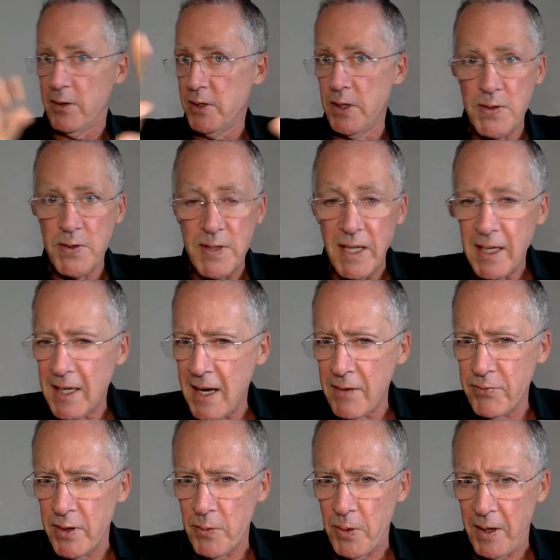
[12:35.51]
You see it
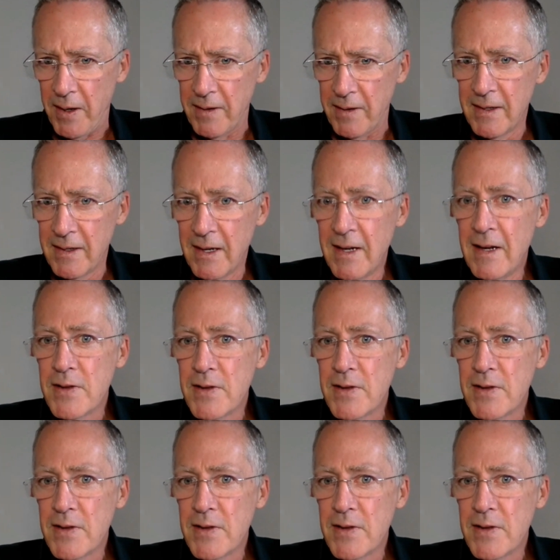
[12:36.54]
everywhere. Right.